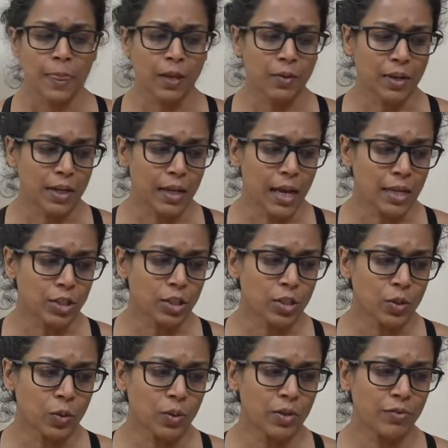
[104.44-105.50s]
Okay, and
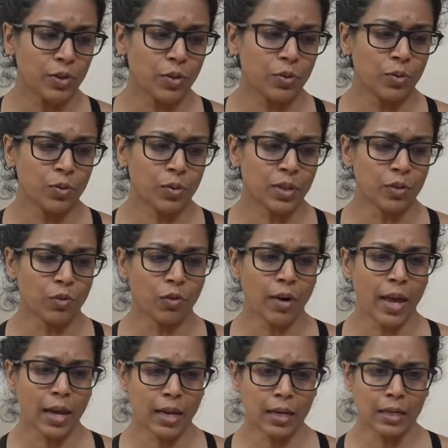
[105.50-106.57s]
so if you can
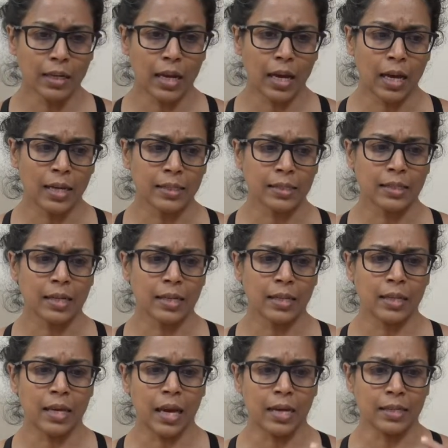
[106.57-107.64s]
recognize that
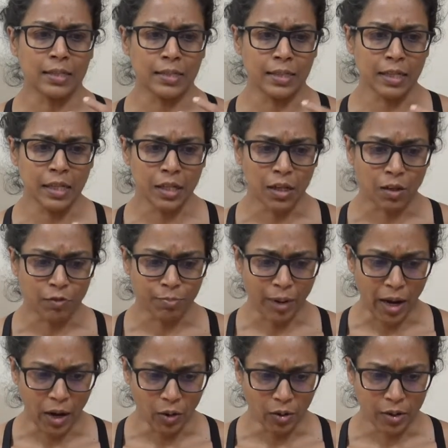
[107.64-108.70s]
the idea of
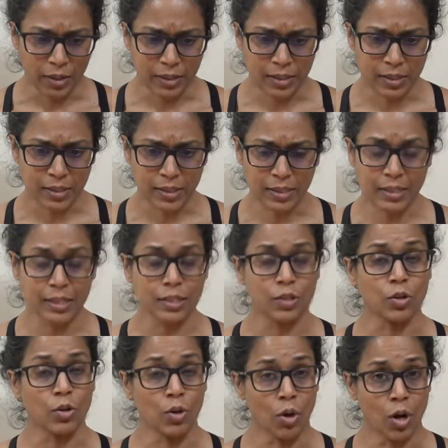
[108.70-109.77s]
powerlessness is
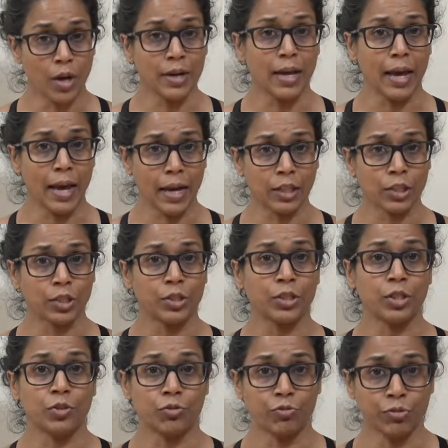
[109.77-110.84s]
not
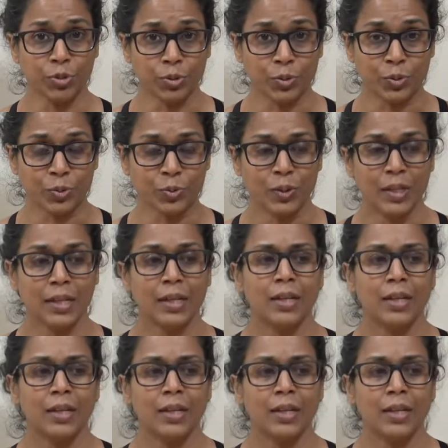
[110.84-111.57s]
actually true,